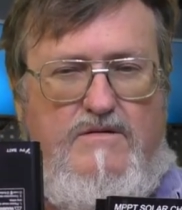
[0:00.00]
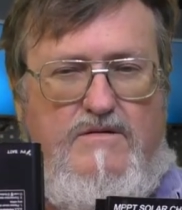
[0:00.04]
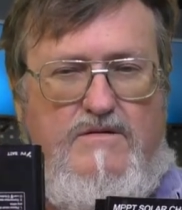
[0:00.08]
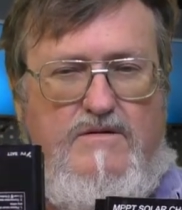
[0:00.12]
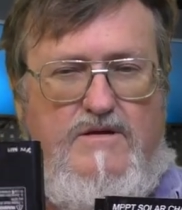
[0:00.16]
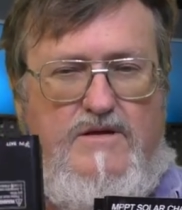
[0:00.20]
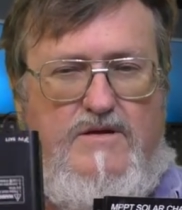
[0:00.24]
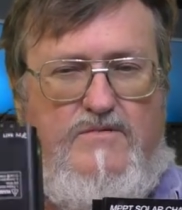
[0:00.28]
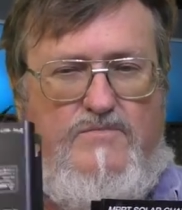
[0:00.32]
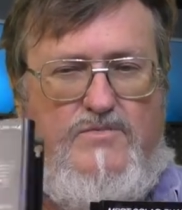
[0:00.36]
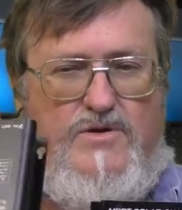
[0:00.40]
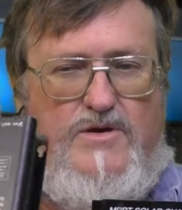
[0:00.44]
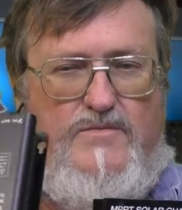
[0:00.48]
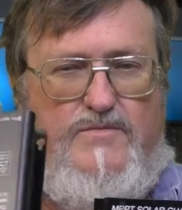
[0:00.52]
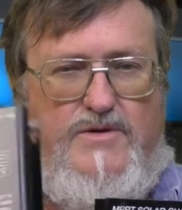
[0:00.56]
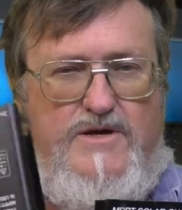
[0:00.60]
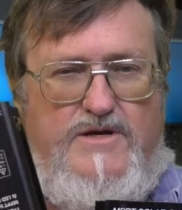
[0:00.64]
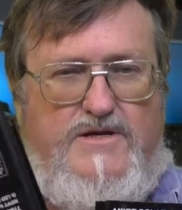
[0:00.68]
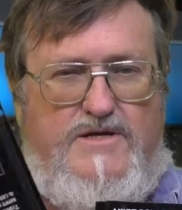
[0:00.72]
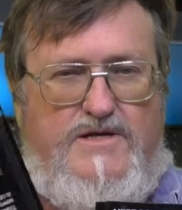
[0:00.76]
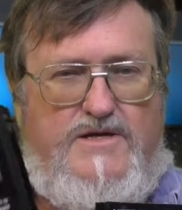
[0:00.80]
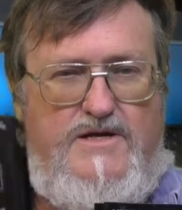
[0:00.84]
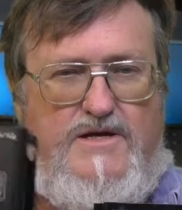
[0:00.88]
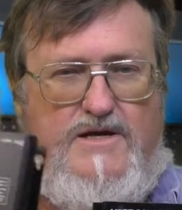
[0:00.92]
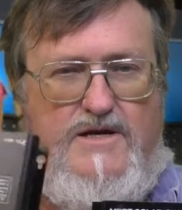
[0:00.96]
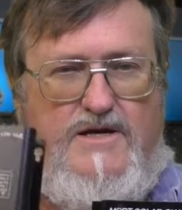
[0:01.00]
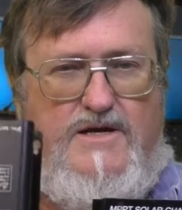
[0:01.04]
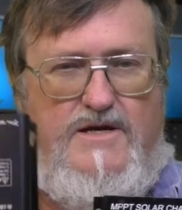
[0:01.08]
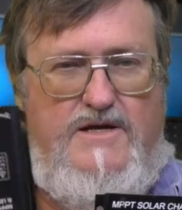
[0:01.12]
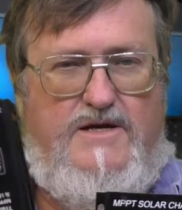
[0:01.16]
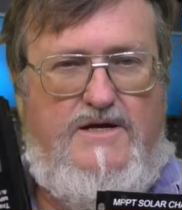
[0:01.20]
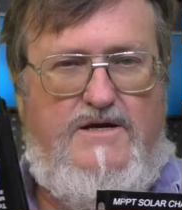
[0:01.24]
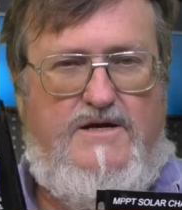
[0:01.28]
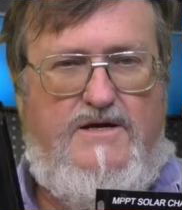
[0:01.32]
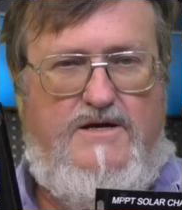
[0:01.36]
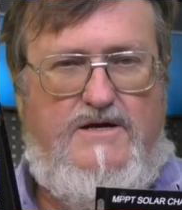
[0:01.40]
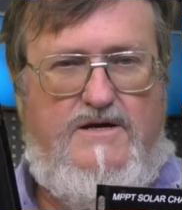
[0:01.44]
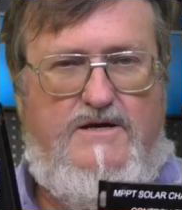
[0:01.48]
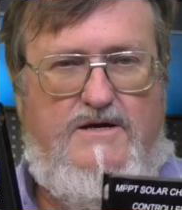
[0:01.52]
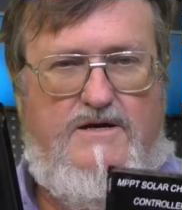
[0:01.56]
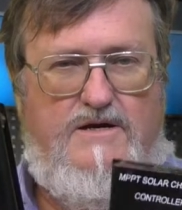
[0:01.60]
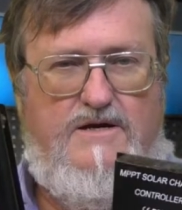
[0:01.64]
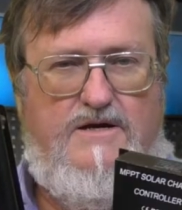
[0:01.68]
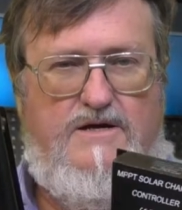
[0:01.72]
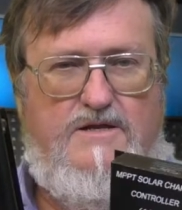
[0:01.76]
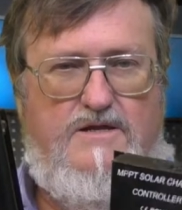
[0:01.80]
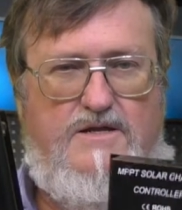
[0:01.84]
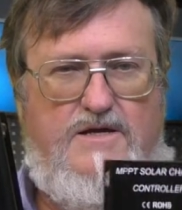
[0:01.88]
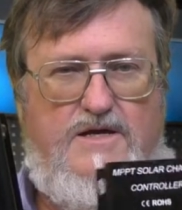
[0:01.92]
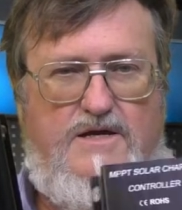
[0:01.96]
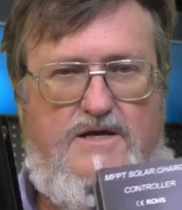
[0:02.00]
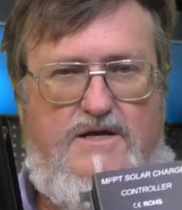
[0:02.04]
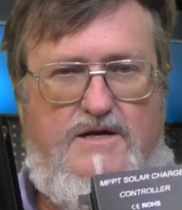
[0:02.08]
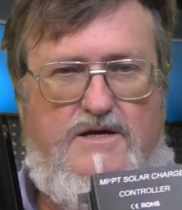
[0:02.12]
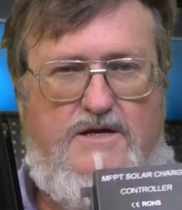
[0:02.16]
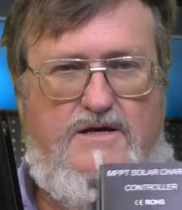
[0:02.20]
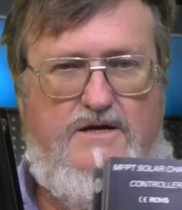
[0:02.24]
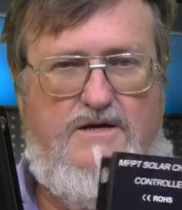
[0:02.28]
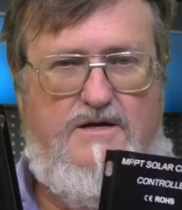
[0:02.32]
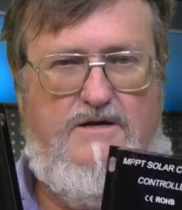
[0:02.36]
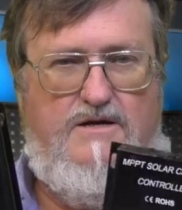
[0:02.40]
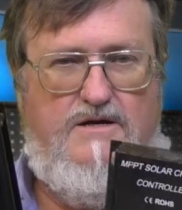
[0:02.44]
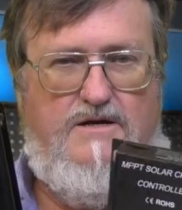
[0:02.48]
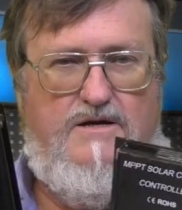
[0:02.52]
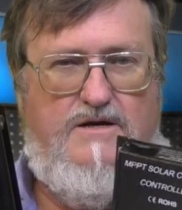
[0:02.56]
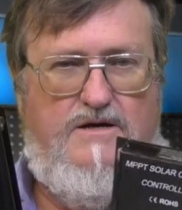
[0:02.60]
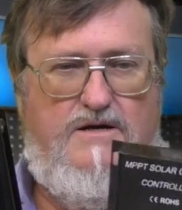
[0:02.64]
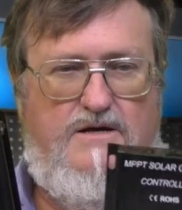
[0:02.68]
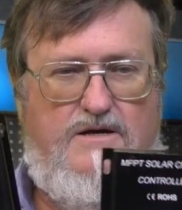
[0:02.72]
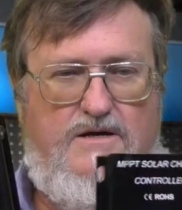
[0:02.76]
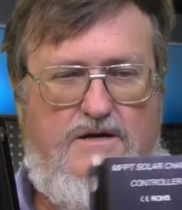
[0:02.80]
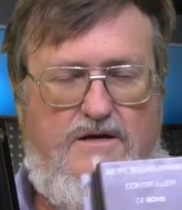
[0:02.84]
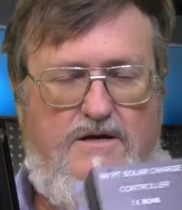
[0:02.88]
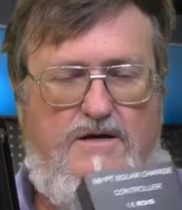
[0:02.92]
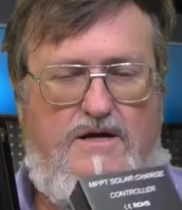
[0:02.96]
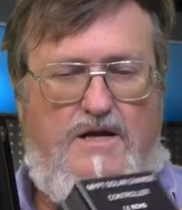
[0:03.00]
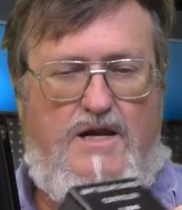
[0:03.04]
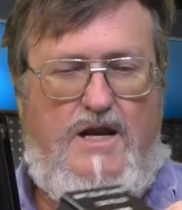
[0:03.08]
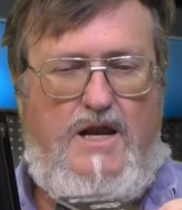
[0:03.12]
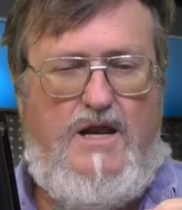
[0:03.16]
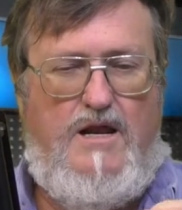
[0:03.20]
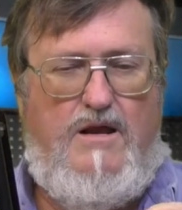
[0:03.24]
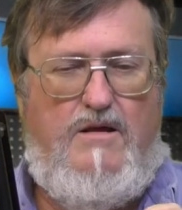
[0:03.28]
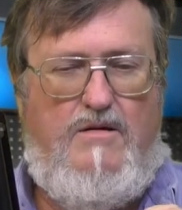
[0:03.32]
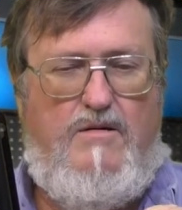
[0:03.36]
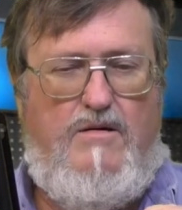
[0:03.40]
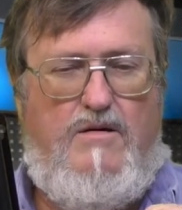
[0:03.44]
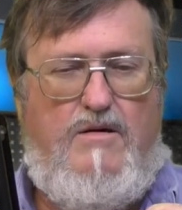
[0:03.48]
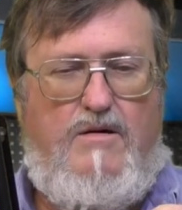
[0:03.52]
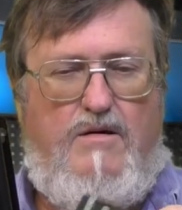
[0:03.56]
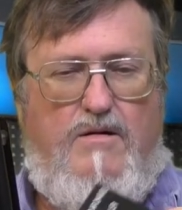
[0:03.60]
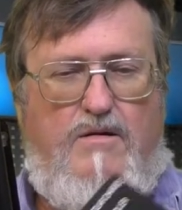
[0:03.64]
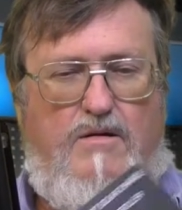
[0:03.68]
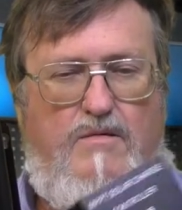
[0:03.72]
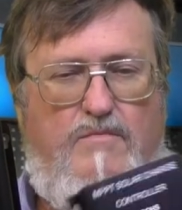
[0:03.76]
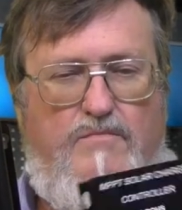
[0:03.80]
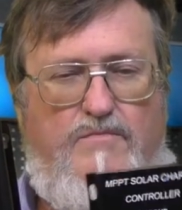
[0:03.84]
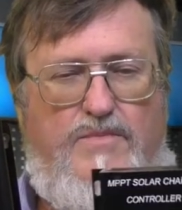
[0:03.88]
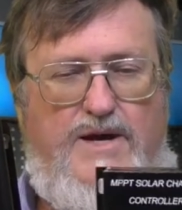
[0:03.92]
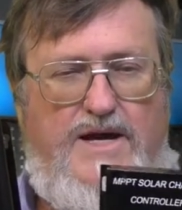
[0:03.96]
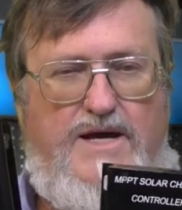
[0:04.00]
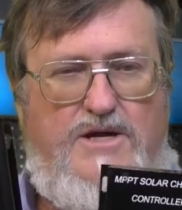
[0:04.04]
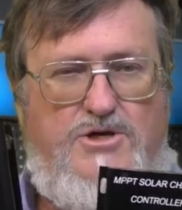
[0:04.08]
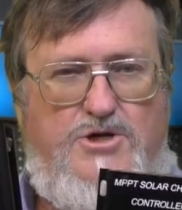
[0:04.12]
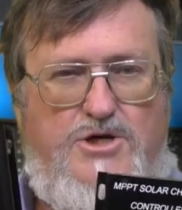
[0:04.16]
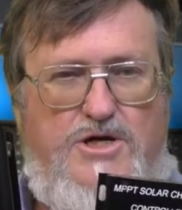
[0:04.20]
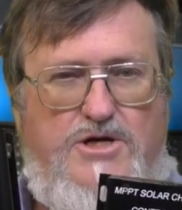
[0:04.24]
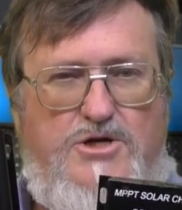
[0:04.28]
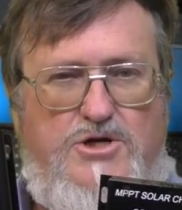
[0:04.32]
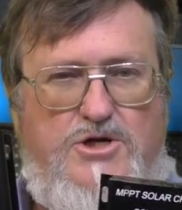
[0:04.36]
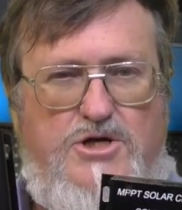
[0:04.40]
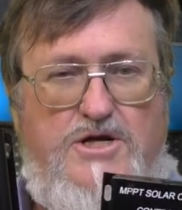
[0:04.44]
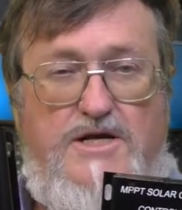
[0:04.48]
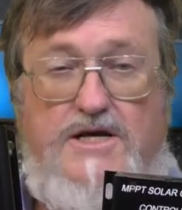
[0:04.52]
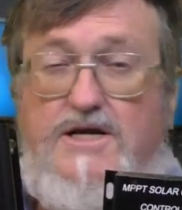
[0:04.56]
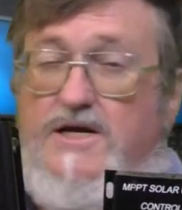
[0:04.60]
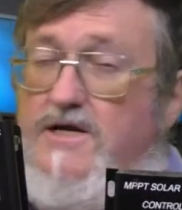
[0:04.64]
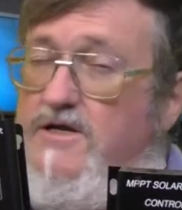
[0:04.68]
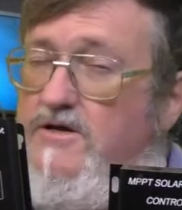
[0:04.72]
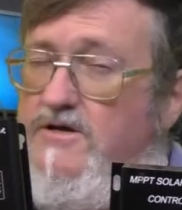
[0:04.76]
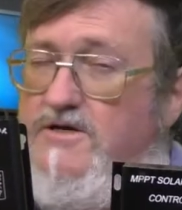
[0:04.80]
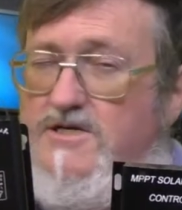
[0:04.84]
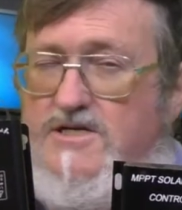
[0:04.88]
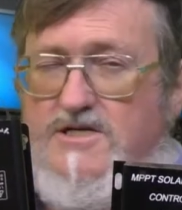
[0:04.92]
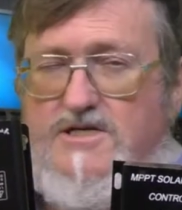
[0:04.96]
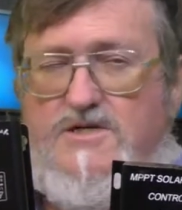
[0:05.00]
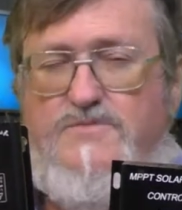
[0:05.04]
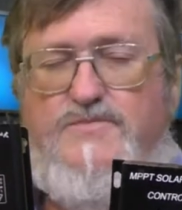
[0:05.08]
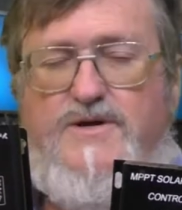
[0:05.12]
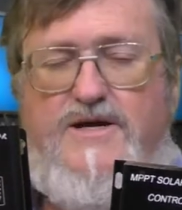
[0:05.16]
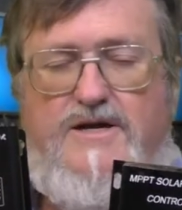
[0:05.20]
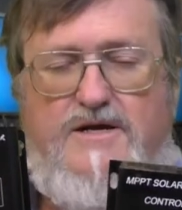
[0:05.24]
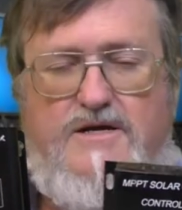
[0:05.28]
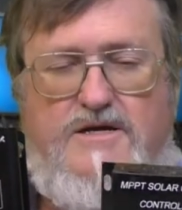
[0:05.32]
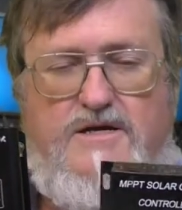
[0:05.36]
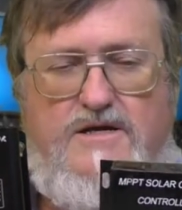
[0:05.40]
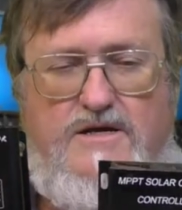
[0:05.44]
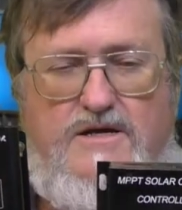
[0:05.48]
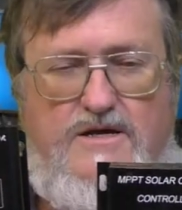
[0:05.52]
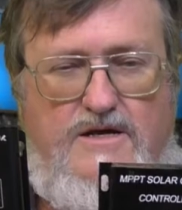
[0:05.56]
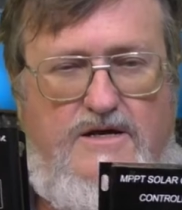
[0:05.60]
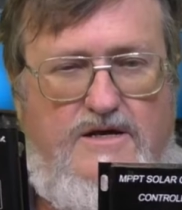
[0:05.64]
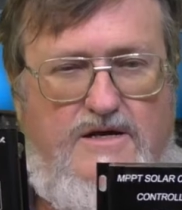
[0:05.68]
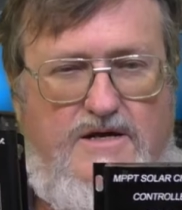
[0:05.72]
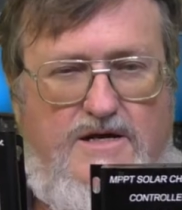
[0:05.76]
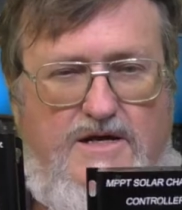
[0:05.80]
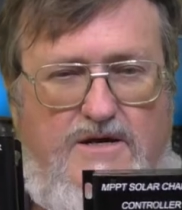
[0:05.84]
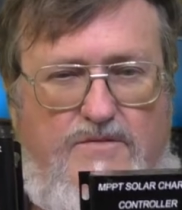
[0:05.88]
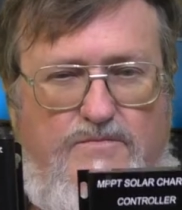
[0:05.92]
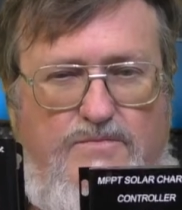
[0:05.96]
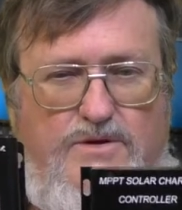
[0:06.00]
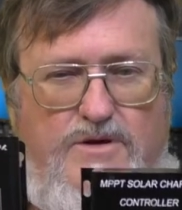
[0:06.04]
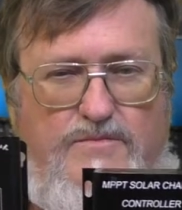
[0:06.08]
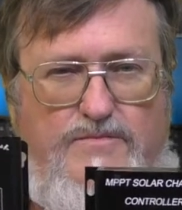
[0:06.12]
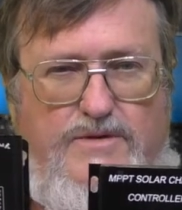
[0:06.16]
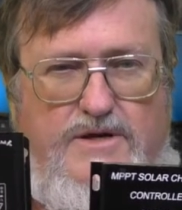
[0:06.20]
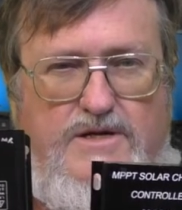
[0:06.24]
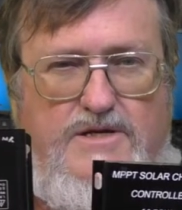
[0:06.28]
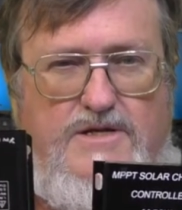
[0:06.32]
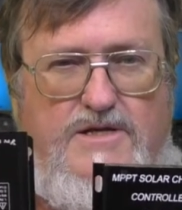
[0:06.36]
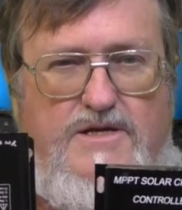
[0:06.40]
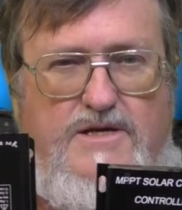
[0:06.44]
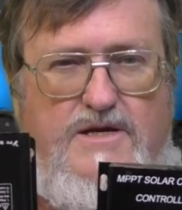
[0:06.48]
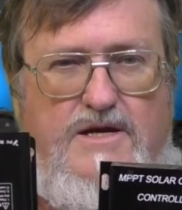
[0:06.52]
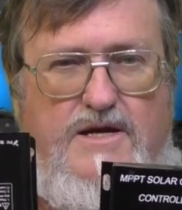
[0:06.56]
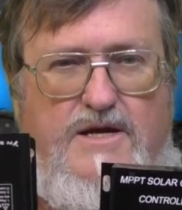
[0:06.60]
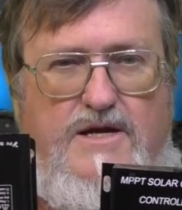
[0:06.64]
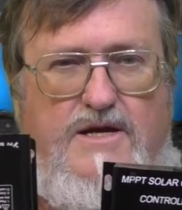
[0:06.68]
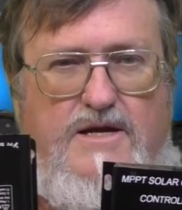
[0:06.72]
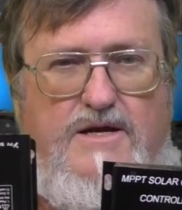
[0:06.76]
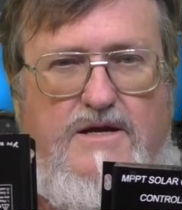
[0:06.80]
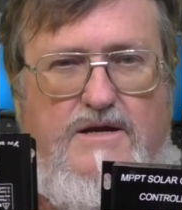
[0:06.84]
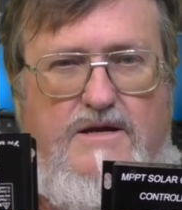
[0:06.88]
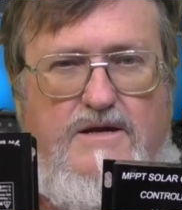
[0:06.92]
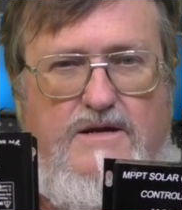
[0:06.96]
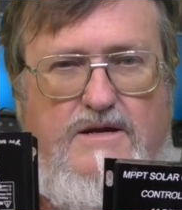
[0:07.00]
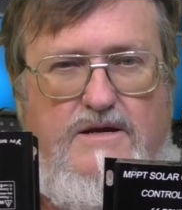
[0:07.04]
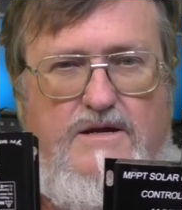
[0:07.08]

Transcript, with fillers: The M P P T here and the uh, badge engineered, I suspect, M P P T here.